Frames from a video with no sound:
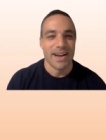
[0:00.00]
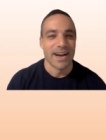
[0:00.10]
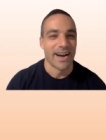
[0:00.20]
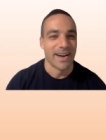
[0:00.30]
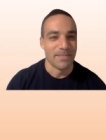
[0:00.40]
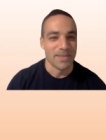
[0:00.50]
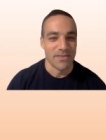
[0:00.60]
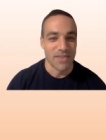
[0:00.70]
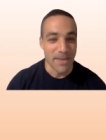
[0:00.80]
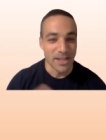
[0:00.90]
Um,
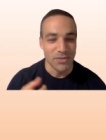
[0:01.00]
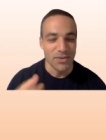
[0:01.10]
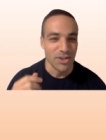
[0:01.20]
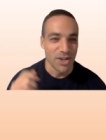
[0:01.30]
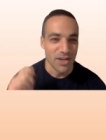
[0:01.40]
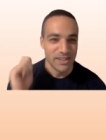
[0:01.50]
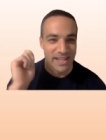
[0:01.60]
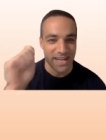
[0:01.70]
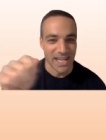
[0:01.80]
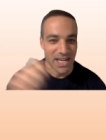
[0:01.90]
if that makes you feel nervous,
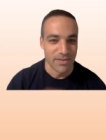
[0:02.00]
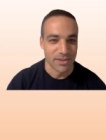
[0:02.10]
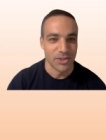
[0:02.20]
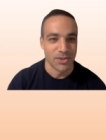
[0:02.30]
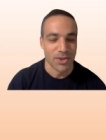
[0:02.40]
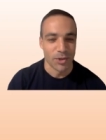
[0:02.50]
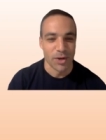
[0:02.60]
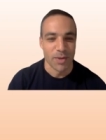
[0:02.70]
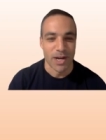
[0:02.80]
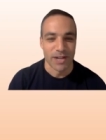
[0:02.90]
the idea of a student
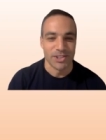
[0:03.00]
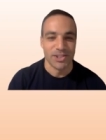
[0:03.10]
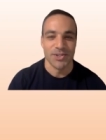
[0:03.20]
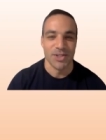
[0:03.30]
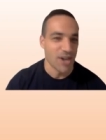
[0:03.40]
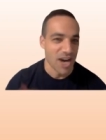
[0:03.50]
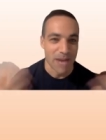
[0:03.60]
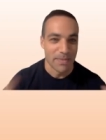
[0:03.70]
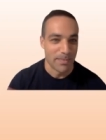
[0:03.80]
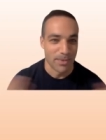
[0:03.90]
throwing a ball at you, you can
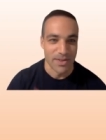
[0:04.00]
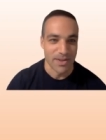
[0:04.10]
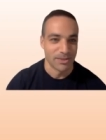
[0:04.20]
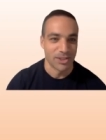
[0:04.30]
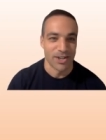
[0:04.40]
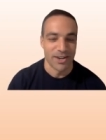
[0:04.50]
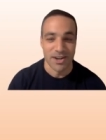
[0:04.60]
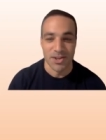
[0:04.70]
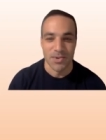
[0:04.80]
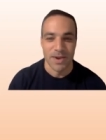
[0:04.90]
come up with, I'm sure,
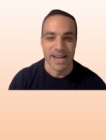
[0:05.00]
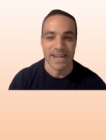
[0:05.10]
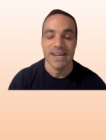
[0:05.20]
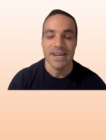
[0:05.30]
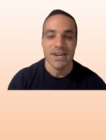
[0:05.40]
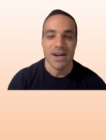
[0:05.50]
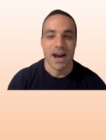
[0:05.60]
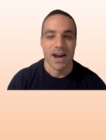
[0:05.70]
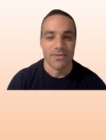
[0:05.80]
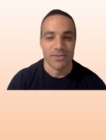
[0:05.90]
another way
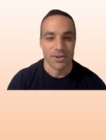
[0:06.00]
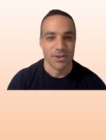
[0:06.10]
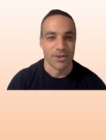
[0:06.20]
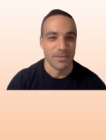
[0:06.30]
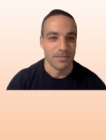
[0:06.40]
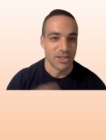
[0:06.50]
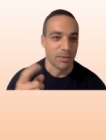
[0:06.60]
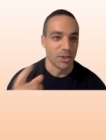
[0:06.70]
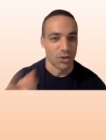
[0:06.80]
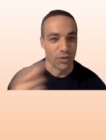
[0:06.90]
uh, for
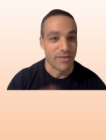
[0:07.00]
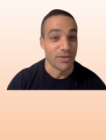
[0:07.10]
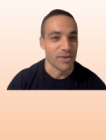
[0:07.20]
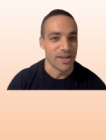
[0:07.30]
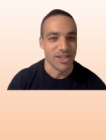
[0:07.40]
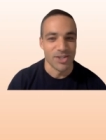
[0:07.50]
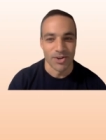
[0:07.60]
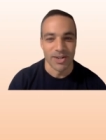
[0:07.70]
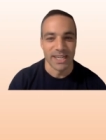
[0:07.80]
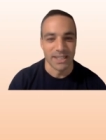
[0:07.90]
someone to referee
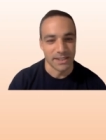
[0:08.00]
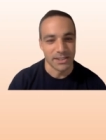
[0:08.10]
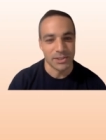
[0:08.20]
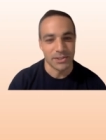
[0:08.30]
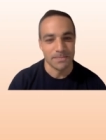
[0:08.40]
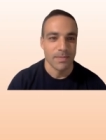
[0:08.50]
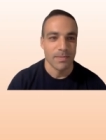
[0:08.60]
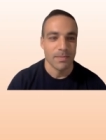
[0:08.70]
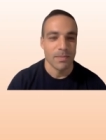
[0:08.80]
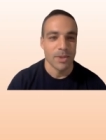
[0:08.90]
your English.
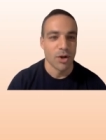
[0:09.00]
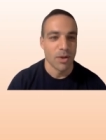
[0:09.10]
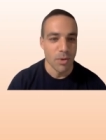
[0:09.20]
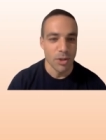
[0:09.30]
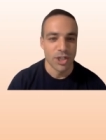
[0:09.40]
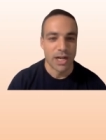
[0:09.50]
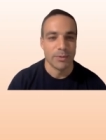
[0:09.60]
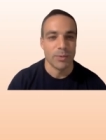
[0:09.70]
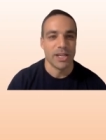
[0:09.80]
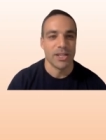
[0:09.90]
There are more
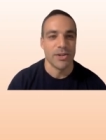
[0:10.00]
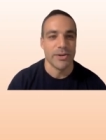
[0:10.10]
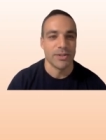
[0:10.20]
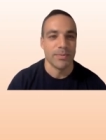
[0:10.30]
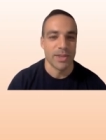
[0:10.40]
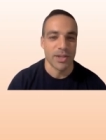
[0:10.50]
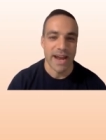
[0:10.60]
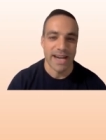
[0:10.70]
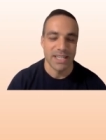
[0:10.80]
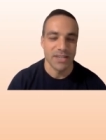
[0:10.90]
jobs we can use, but they're
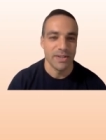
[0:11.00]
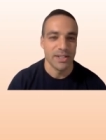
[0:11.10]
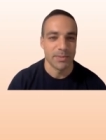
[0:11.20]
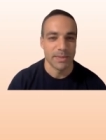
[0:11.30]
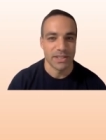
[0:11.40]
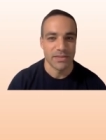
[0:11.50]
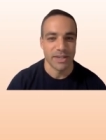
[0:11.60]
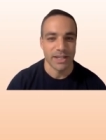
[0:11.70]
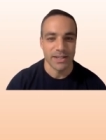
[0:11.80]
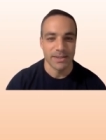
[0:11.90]
activity
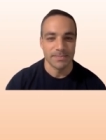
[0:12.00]
specific.